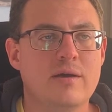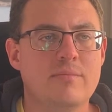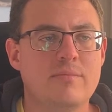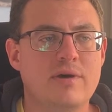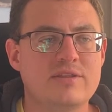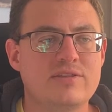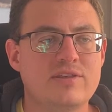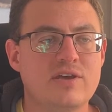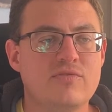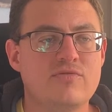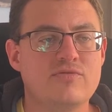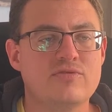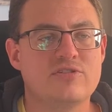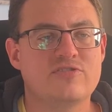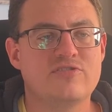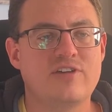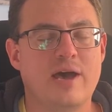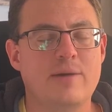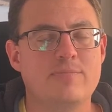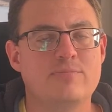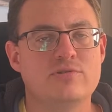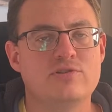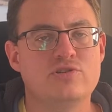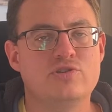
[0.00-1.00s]
I think for the
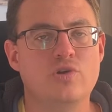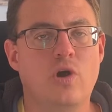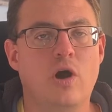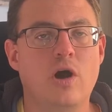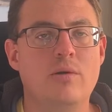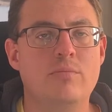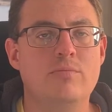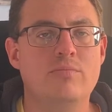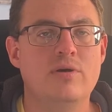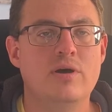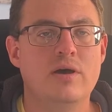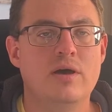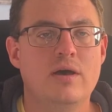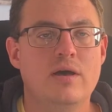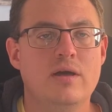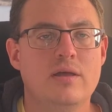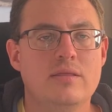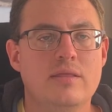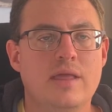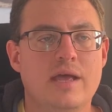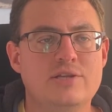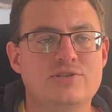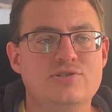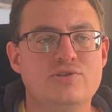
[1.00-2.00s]
type of job
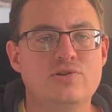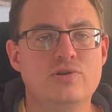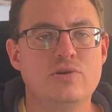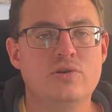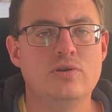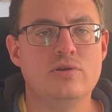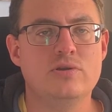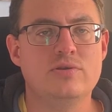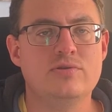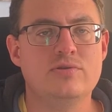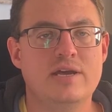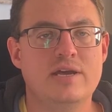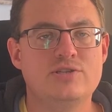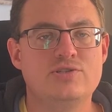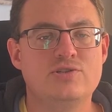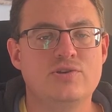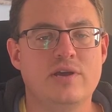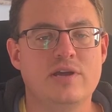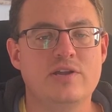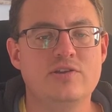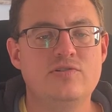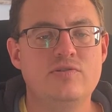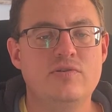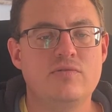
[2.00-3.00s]
that you're
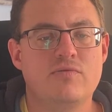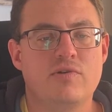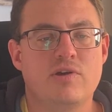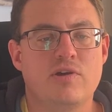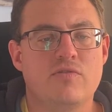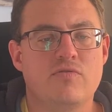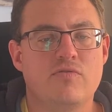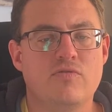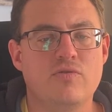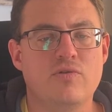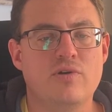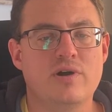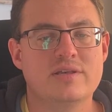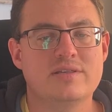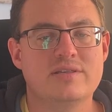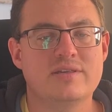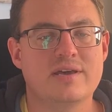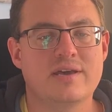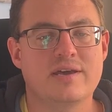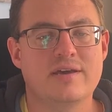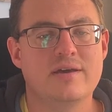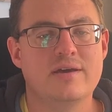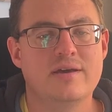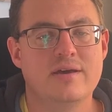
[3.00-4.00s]
interviewing for, I
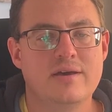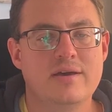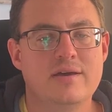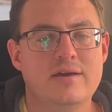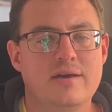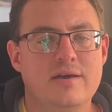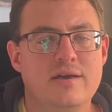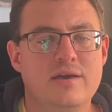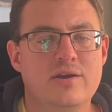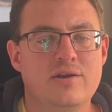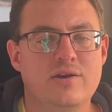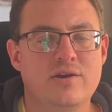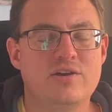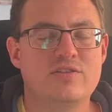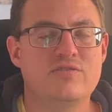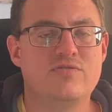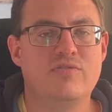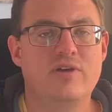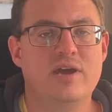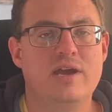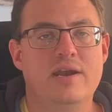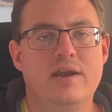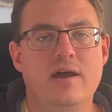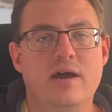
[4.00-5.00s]
think it's
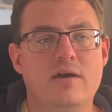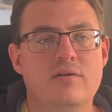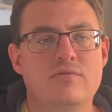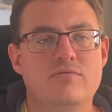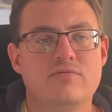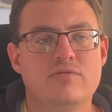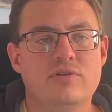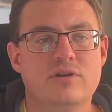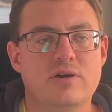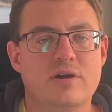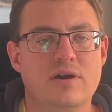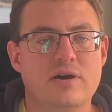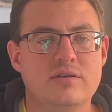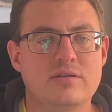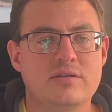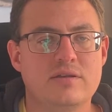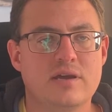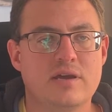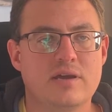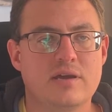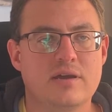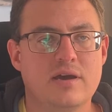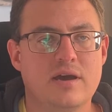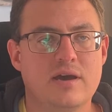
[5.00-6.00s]
fair enough. I
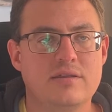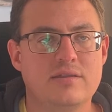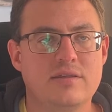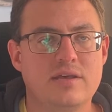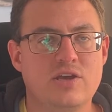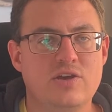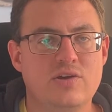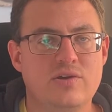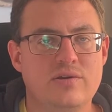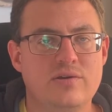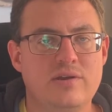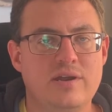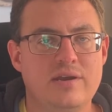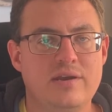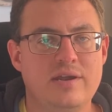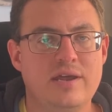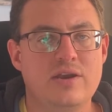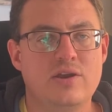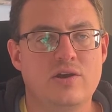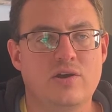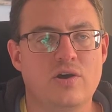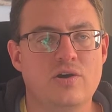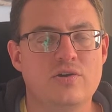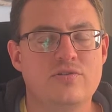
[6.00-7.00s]
think you
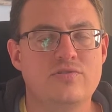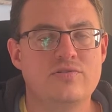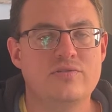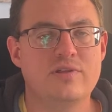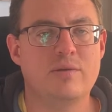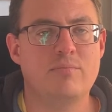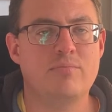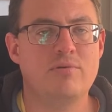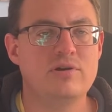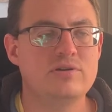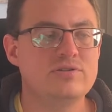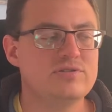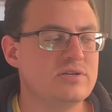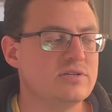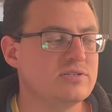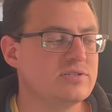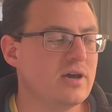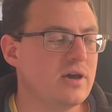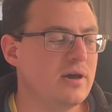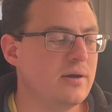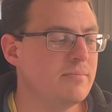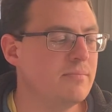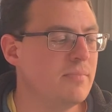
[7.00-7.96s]
need to go through that process.